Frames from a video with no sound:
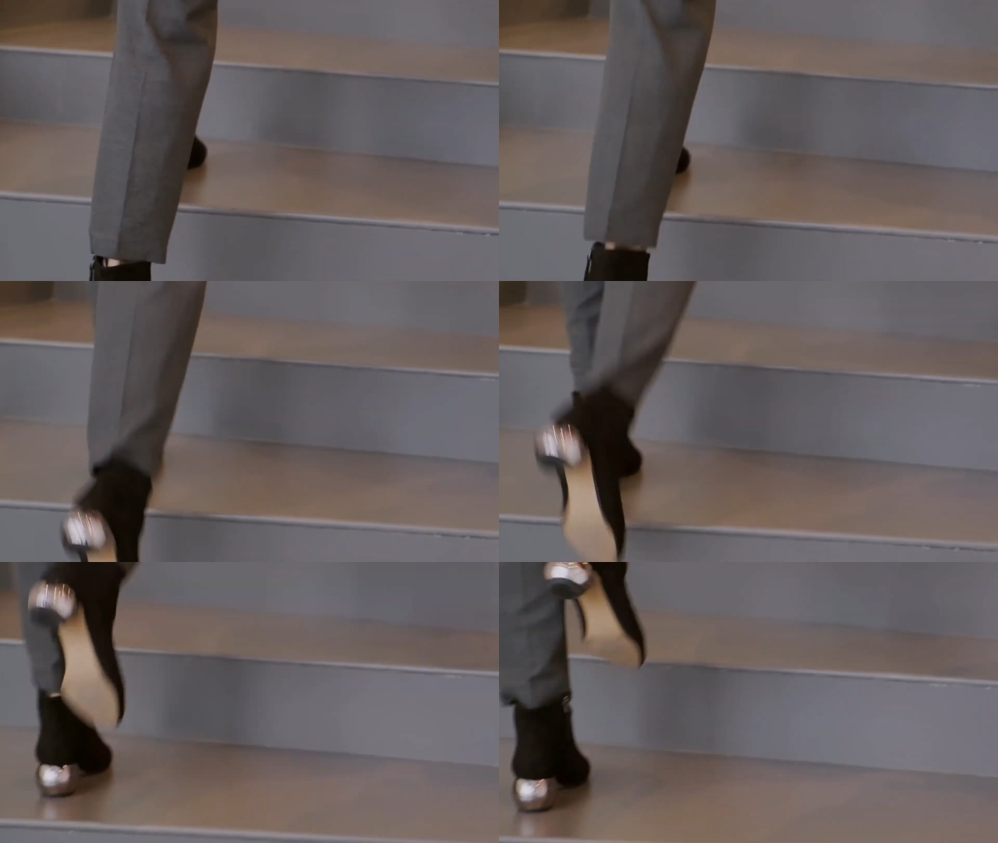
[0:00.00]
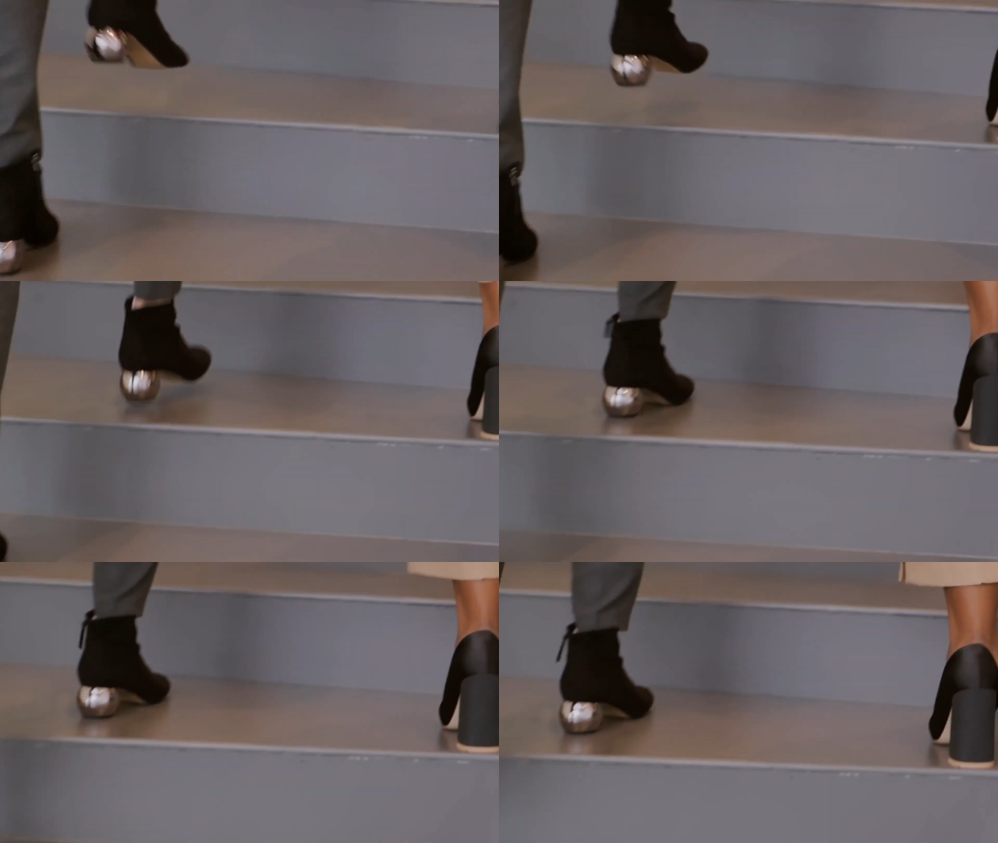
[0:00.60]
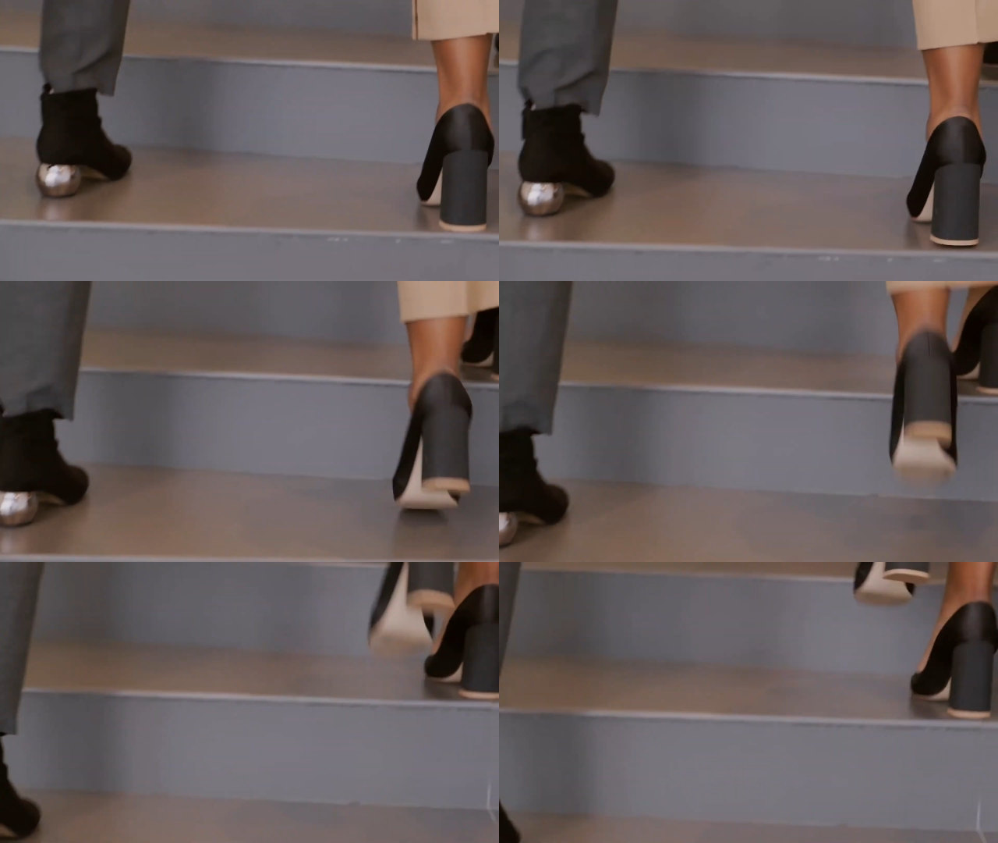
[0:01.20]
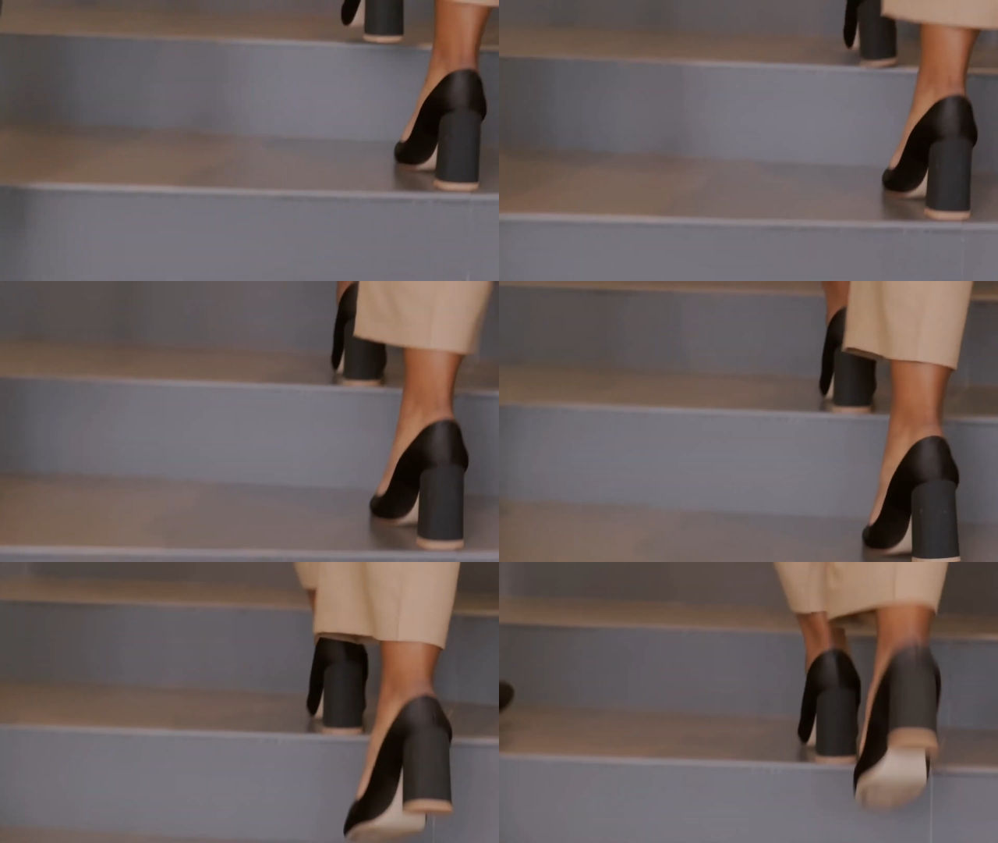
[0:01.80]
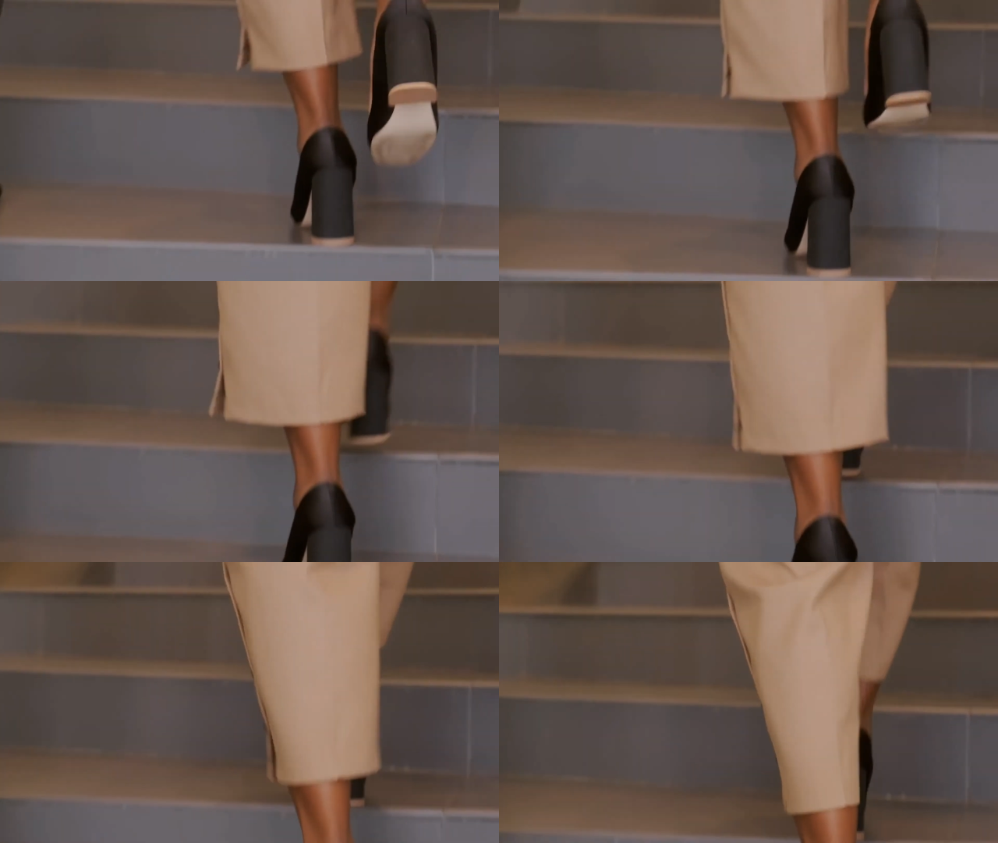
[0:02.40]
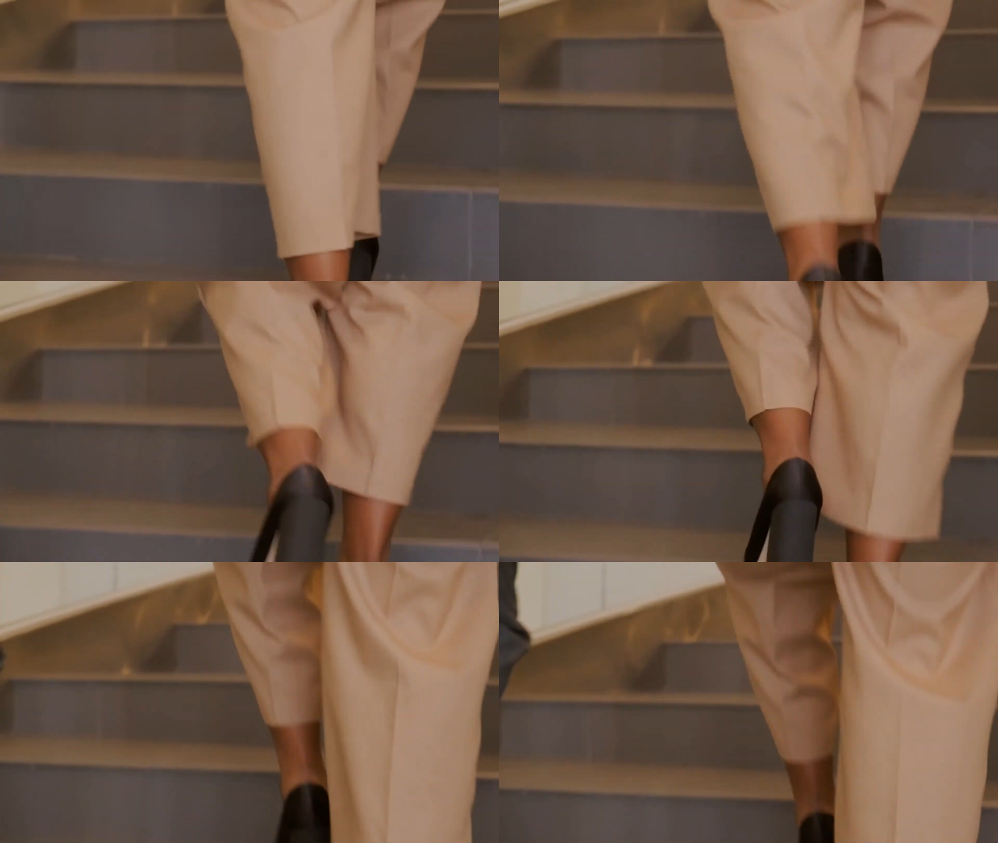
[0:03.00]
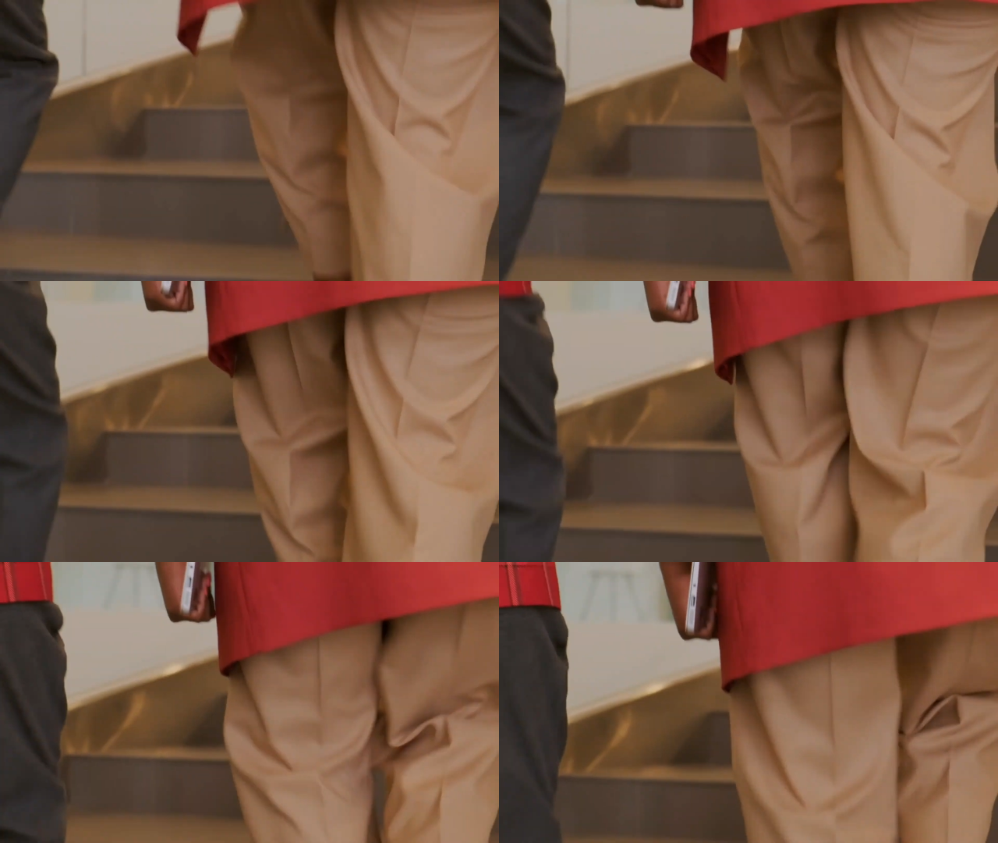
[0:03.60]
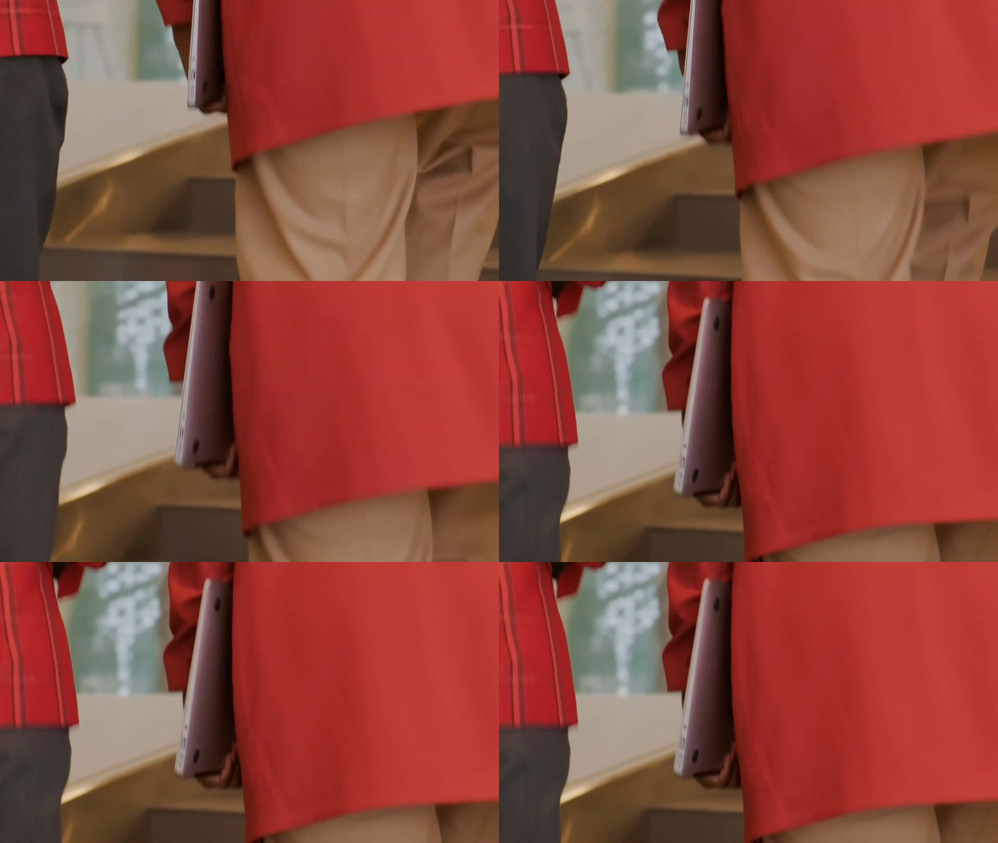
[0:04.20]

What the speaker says: (no speaker visible)